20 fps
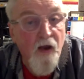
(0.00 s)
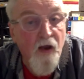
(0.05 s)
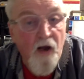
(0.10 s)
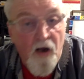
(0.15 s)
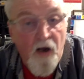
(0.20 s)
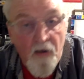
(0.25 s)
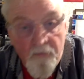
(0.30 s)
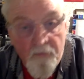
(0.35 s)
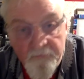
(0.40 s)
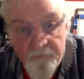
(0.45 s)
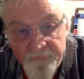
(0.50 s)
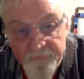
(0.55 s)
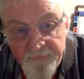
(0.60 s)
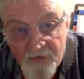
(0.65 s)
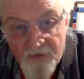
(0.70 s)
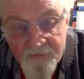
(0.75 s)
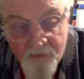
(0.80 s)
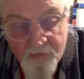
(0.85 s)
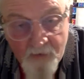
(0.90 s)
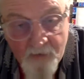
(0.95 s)
I will
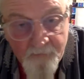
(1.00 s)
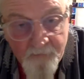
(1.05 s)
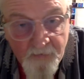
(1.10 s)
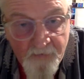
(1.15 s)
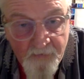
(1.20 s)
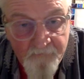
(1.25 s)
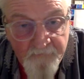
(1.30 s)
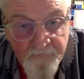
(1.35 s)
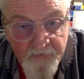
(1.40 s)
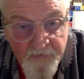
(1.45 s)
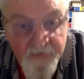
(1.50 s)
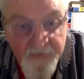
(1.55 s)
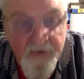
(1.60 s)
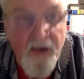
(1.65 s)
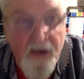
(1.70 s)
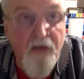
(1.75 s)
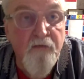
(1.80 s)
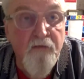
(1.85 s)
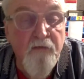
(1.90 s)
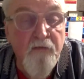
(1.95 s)
set up a
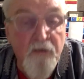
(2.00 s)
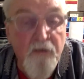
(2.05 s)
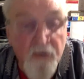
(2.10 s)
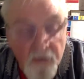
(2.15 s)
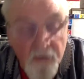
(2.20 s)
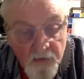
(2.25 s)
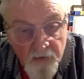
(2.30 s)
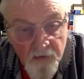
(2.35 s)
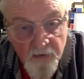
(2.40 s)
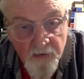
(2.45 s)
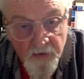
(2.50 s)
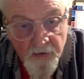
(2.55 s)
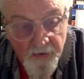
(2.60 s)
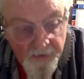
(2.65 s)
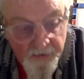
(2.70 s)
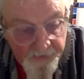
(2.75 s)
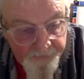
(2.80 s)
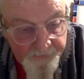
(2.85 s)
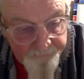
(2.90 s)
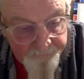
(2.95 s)
video
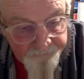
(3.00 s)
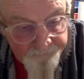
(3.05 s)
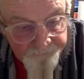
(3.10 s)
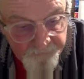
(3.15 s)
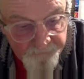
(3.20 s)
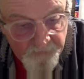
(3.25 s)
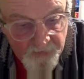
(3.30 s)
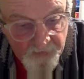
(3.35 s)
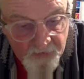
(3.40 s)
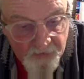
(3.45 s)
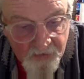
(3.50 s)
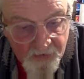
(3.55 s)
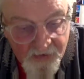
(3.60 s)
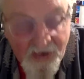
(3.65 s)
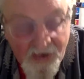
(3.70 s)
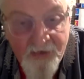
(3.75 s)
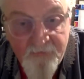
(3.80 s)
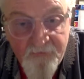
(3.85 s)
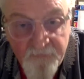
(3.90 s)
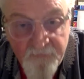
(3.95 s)

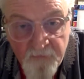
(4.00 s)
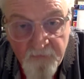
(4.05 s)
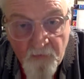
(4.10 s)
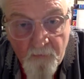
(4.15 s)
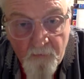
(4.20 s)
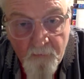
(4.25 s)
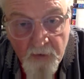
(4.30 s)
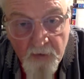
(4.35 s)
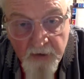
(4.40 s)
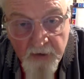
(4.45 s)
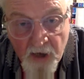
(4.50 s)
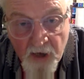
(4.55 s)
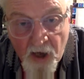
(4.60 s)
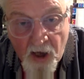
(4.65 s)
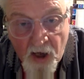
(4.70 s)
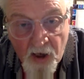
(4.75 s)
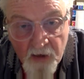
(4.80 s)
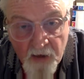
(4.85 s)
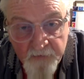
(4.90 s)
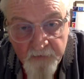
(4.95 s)
connection on my
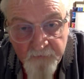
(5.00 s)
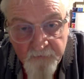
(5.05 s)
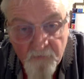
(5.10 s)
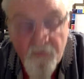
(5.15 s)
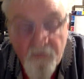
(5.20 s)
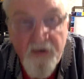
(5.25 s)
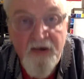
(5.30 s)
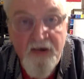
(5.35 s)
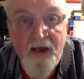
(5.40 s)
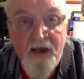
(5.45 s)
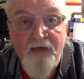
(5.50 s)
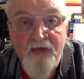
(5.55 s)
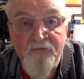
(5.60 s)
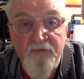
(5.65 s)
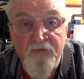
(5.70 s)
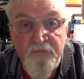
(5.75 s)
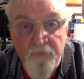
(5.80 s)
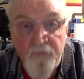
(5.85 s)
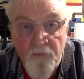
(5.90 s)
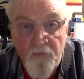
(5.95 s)
car so I can
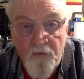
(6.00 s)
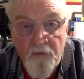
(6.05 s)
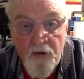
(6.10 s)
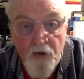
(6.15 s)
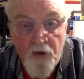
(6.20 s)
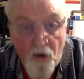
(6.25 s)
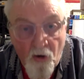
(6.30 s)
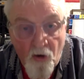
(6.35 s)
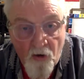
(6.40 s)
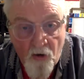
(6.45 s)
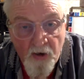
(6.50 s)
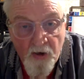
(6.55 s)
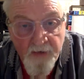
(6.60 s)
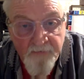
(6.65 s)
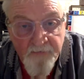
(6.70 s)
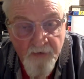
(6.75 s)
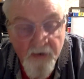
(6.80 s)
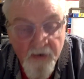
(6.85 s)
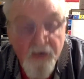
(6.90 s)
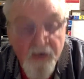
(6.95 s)
actually do a
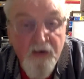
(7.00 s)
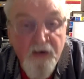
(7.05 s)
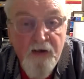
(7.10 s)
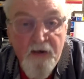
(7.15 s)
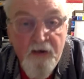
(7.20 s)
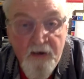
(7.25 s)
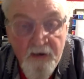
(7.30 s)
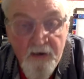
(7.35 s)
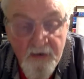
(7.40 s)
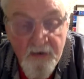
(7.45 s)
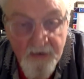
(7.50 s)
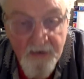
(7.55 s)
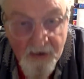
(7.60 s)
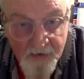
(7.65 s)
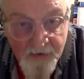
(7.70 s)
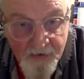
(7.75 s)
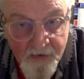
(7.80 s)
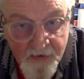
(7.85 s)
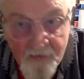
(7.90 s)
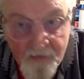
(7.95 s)
live, get
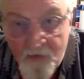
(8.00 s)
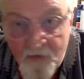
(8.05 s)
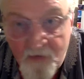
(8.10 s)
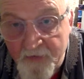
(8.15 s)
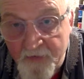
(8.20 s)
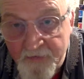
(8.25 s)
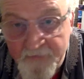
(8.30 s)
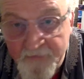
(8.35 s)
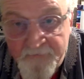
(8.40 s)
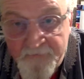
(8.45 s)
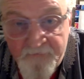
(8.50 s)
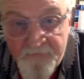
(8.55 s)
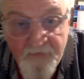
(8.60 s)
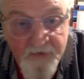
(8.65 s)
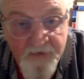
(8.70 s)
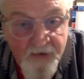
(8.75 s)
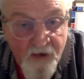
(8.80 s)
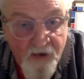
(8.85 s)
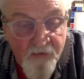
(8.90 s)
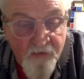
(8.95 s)
it, like this
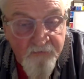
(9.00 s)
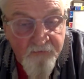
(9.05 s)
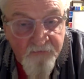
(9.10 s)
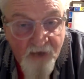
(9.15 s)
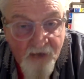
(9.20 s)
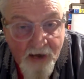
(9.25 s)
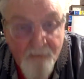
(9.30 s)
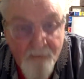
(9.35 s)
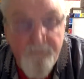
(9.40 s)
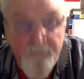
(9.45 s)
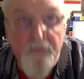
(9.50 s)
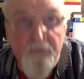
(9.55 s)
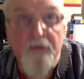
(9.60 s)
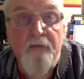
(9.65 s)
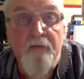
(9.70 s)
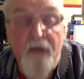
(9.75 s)
video chat, but